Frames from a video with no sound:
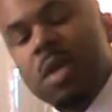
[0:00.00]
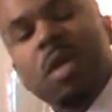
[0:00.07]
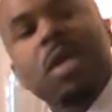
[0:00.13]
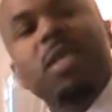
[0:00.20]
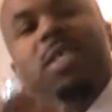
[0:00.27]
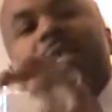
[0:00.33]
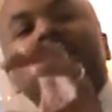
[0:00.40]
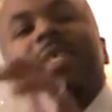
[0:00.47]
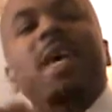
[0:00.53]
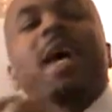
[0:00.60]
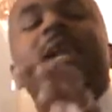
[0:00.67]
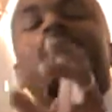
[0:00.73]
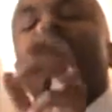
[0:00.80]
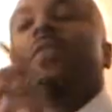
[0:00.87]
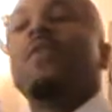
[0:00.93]
is a
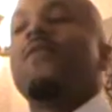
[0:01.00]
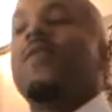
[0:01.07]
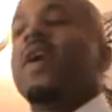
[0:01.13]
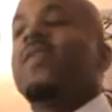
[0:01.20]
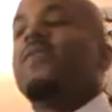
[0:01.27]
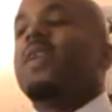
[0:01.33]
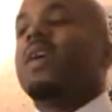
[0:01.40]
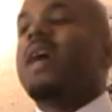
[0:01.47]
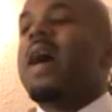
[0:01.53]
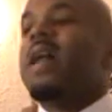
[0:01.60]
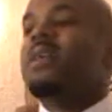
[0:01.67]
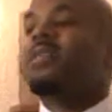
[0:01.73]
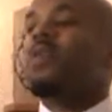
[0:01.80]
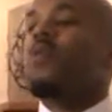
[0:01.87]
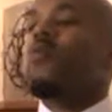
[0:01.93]
sign of your faith that
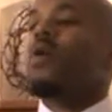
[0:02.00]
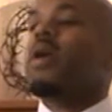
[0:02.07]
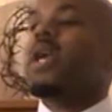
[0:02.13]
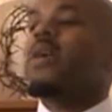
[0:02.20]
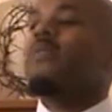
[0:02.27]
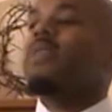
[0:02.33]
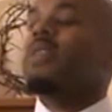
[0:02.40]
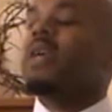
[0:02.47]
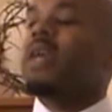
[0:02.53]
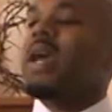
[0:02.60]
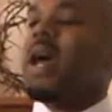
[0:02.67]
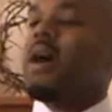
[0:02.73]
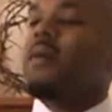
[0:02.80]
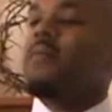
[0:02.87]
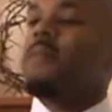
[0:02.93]
God is going to work everything
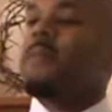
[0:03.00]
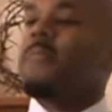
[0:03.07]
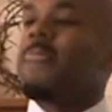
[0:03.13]
out.